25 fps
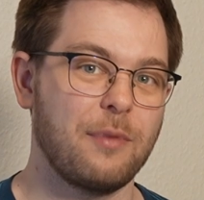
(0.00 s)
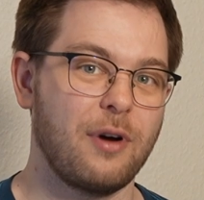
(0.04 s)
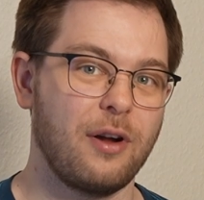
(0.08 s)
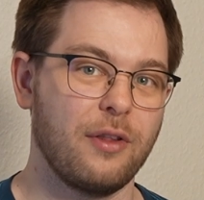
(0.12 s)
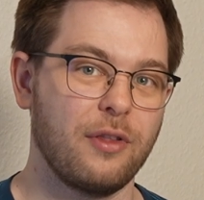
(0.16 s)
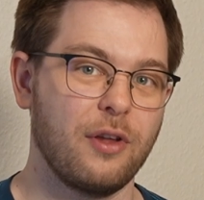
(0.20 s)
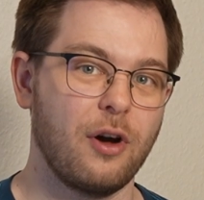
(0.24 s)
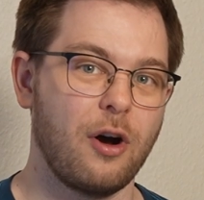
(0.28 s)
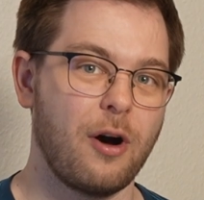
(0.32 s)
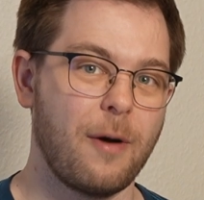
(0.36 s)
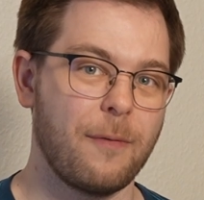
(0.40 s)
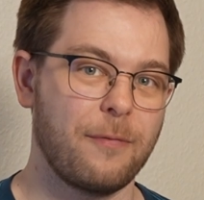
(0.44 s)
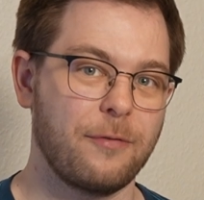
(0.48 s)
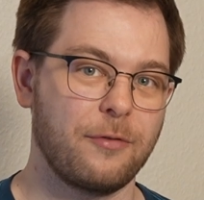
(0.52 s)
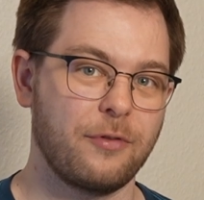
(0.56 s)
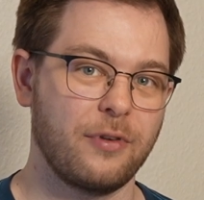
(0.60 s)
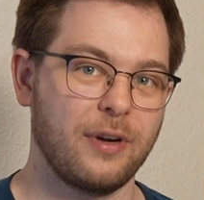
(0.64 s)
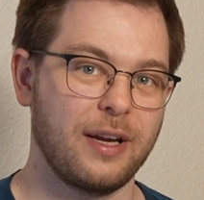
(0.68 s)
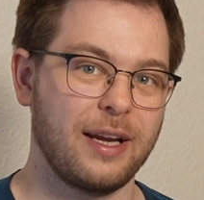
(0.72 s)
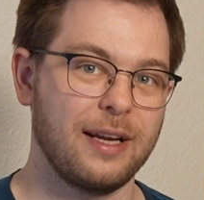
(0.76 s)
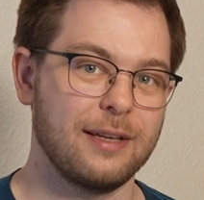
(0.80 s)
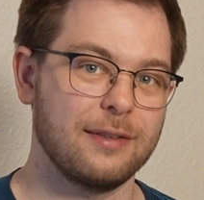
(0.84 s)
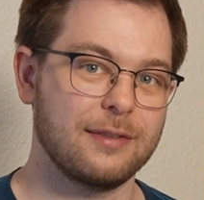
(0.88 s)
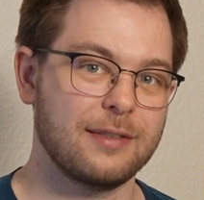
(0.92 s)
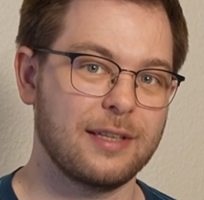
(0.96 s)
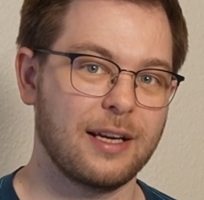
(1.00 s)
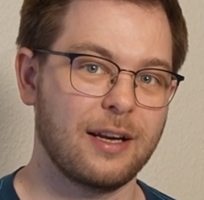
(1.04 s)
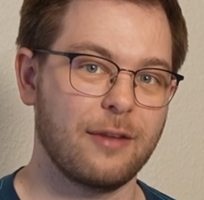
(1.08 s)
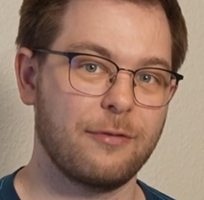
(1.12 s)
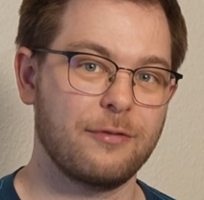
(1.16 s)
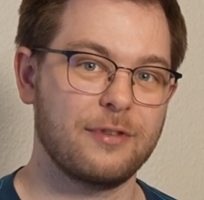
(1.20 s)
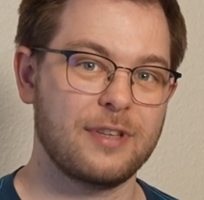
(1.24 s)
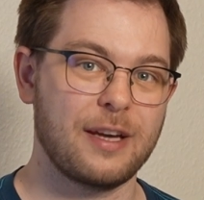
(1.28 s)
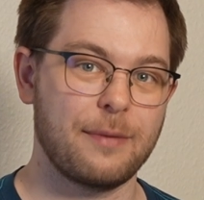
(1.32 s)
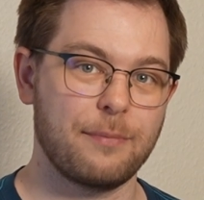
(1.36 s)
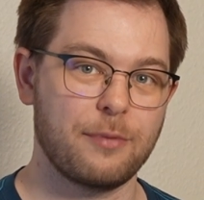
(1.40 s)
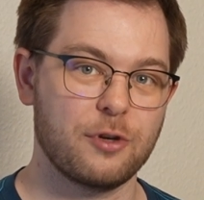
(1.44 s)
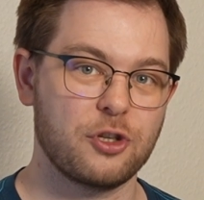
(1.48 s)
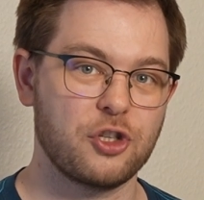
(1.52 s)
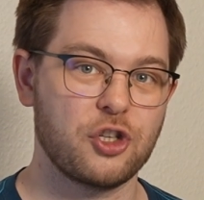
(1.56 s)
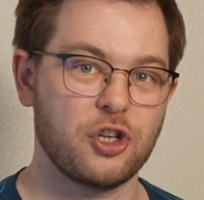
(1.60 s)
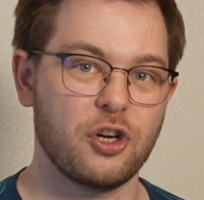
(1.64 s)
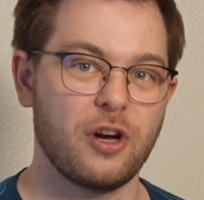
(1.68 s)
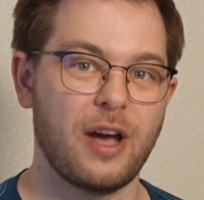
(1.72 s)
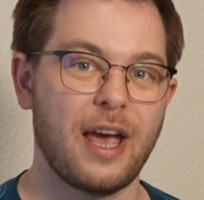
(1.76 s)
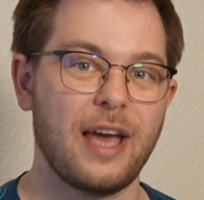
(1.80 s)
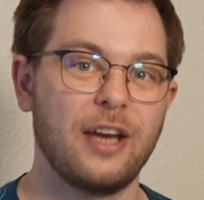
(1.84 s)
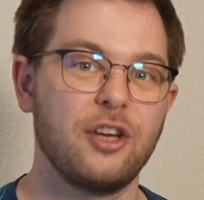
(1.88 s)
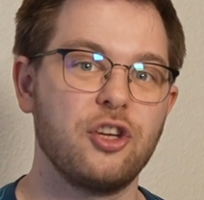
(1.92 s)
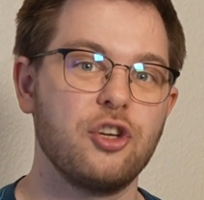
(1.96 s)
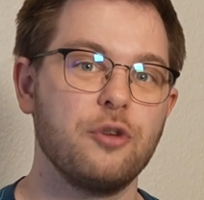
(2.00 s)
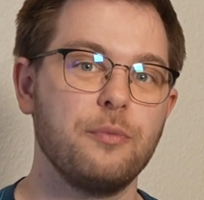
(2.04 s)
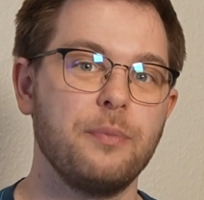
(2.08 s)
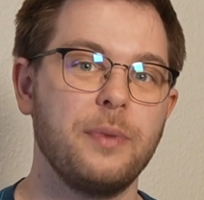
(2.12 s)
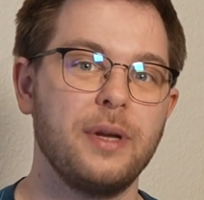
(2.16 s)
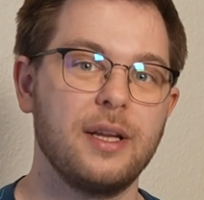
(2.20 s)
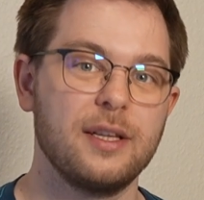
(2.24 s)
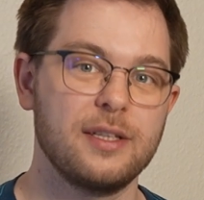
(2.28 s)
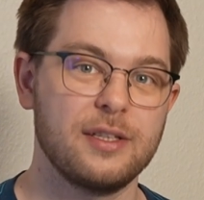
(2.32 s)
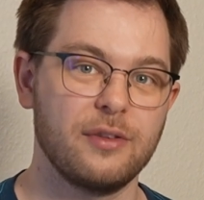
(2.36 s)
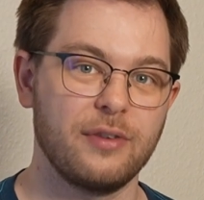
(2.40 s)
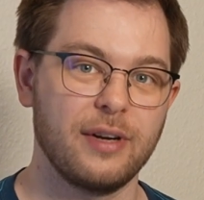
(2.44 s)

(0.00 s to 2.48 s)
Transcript: on the Hub 3 instead of temperature and humidity